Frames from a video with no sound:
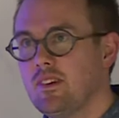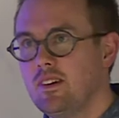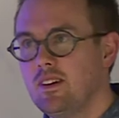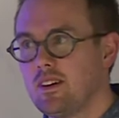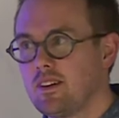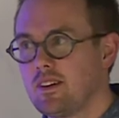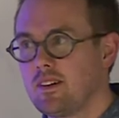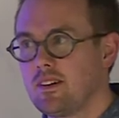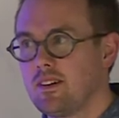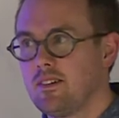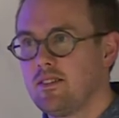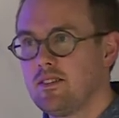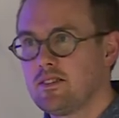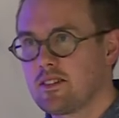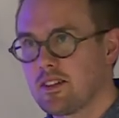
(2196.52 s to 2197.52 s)
Uh,
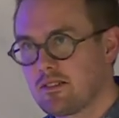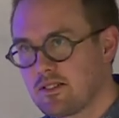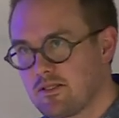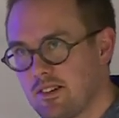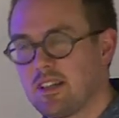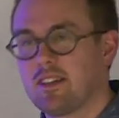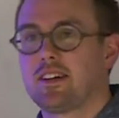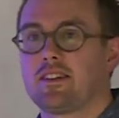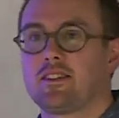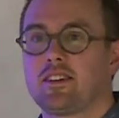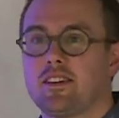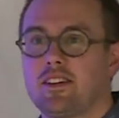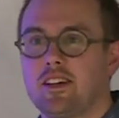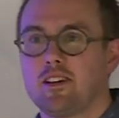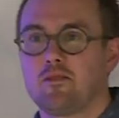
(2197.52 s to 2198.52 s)
so that was a really nice
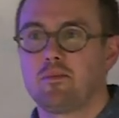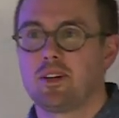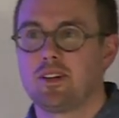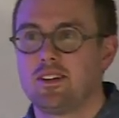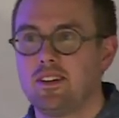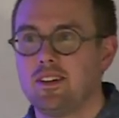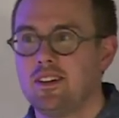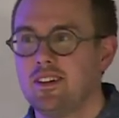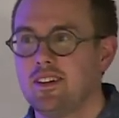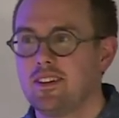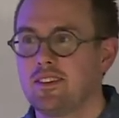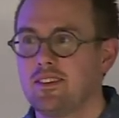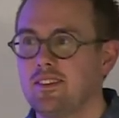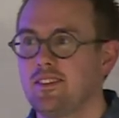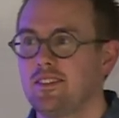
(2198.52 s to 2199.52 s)
idea, but it
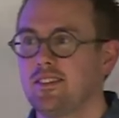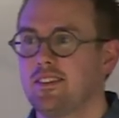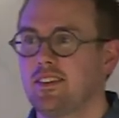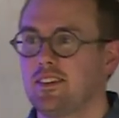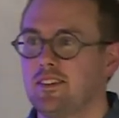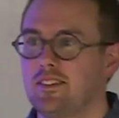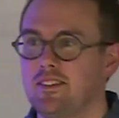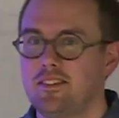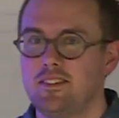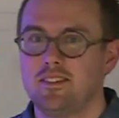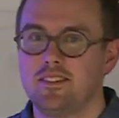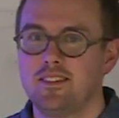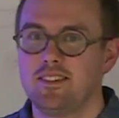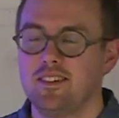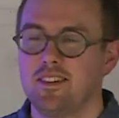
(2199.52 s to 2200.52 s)
didn't.
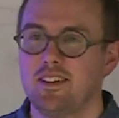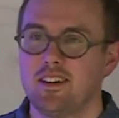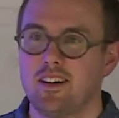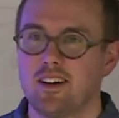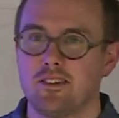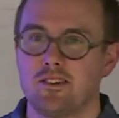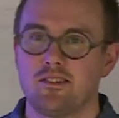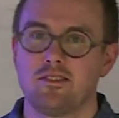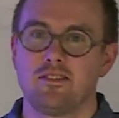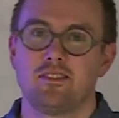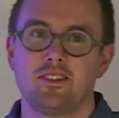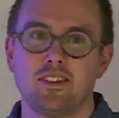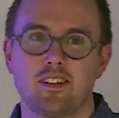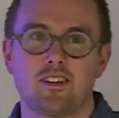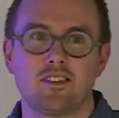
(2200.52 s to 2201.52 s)
Our
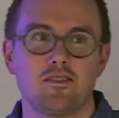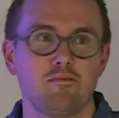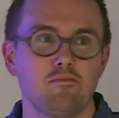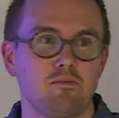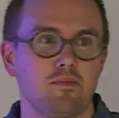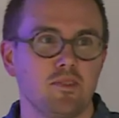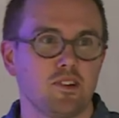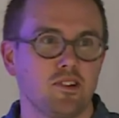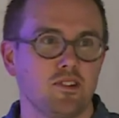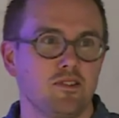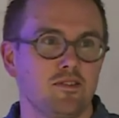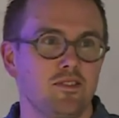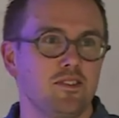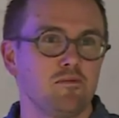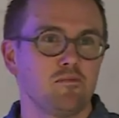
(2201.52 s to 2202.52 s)
like
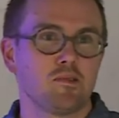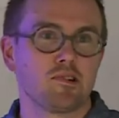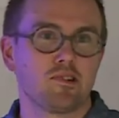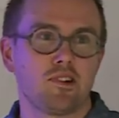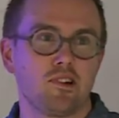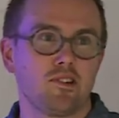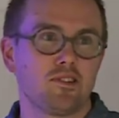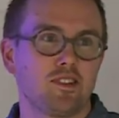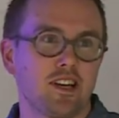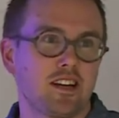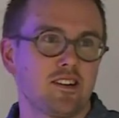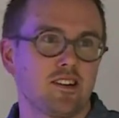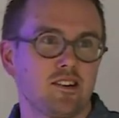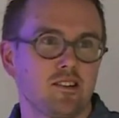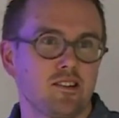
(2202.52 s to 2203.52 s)
non more
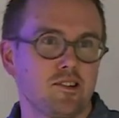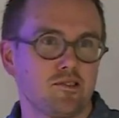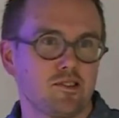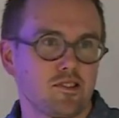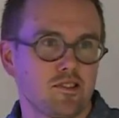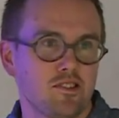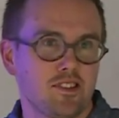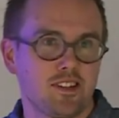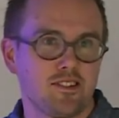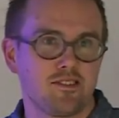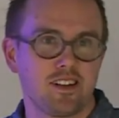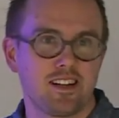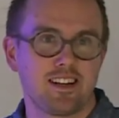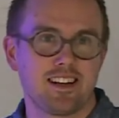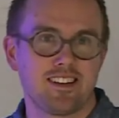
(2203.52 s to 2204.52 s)
non-technical users didn't
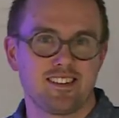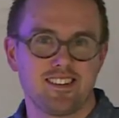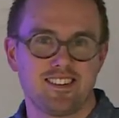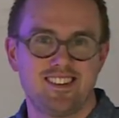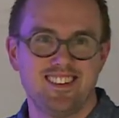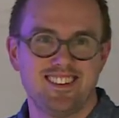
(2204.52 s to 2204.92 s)
really get it,